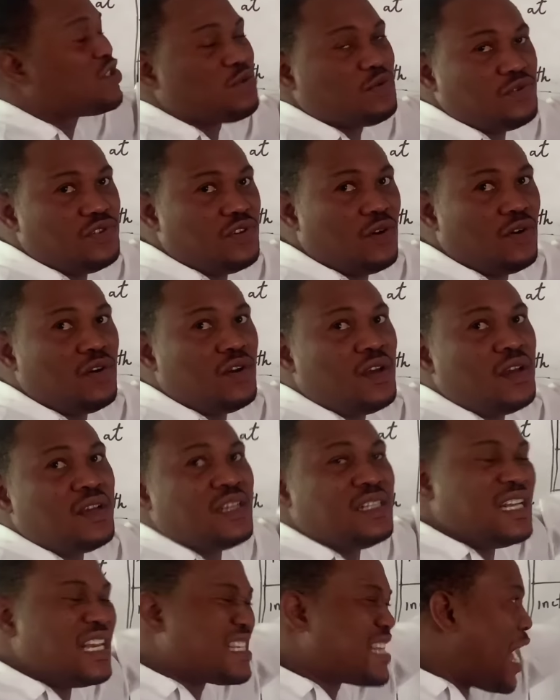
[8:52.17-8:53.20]
to,
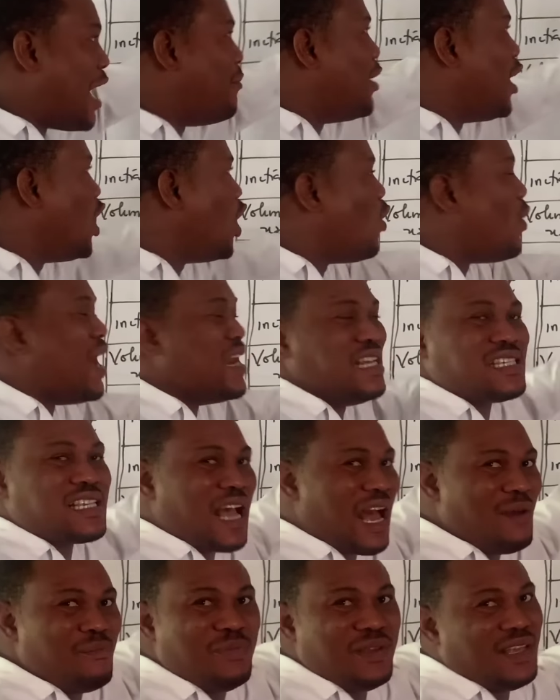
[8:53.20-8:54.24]
this can be lower, this
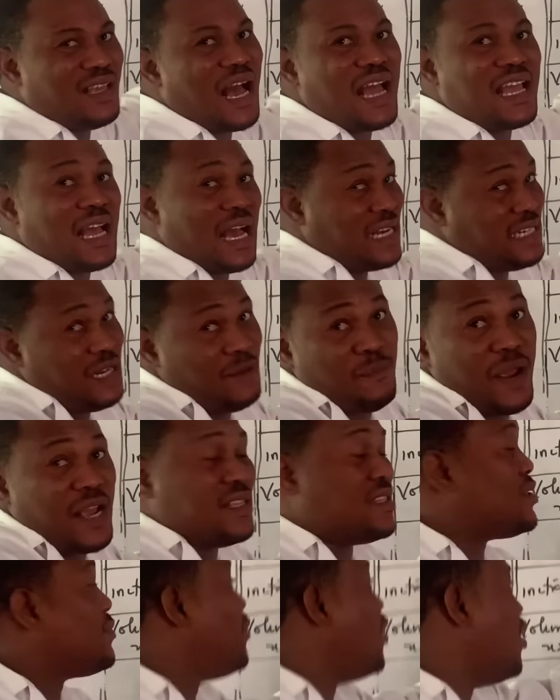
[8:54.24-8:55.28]
can be higher,
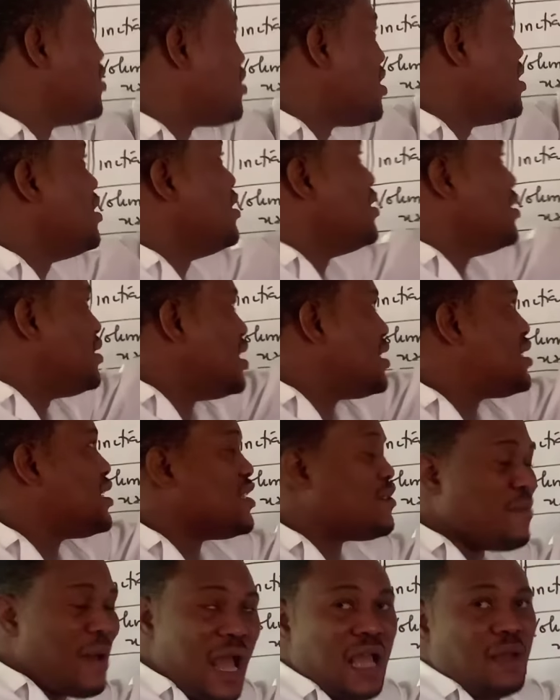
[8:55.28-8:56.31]
depends. But this
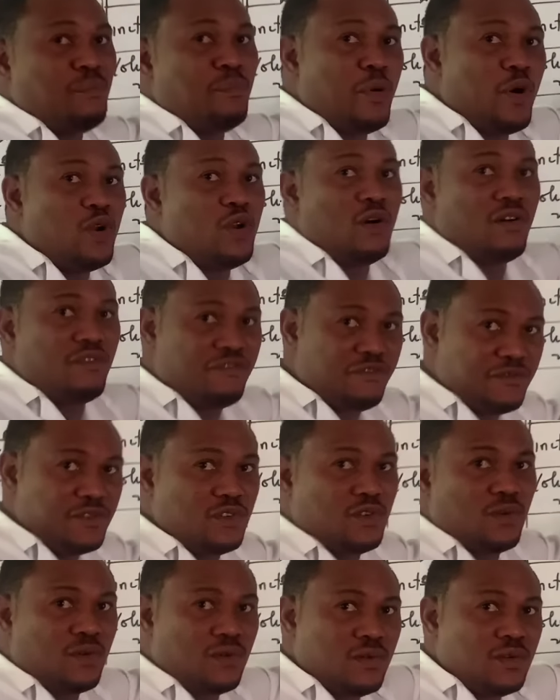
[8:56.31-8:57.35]
is my bone of,
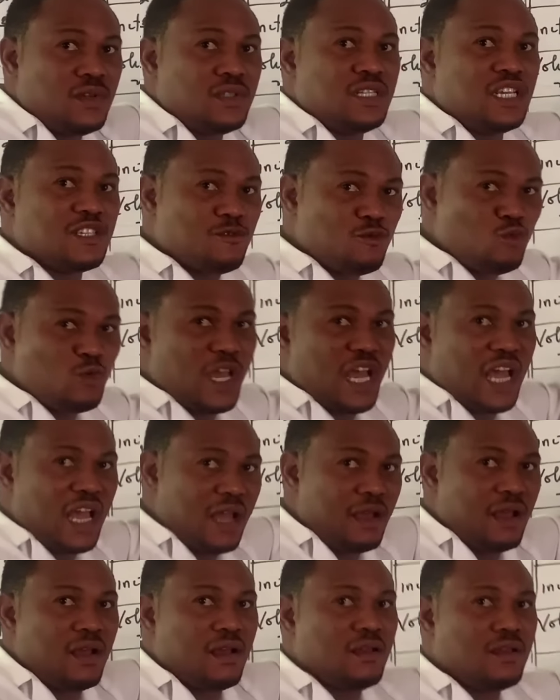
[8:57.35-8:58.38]
this is
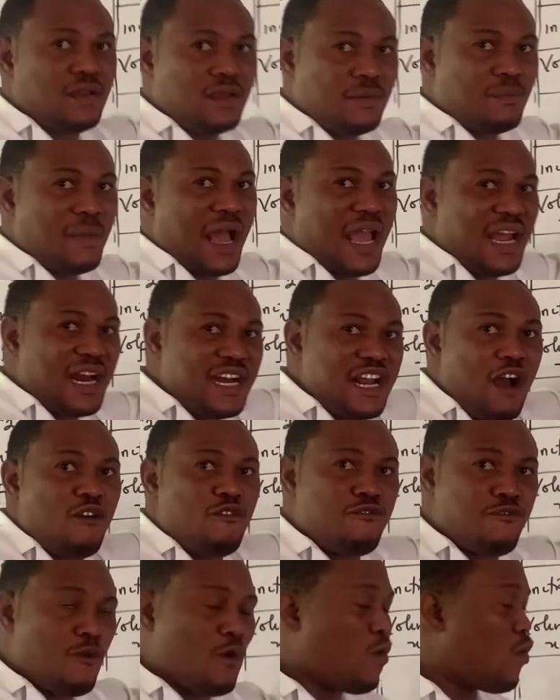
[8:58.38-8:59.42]
where my area
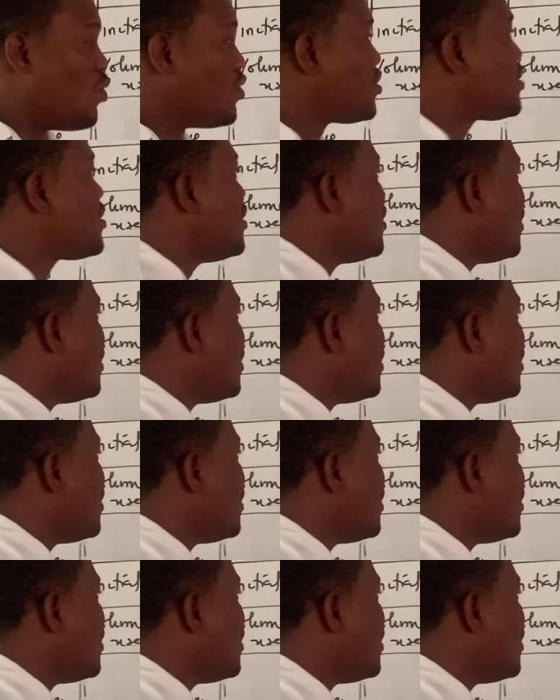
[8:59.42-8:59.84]
of focus,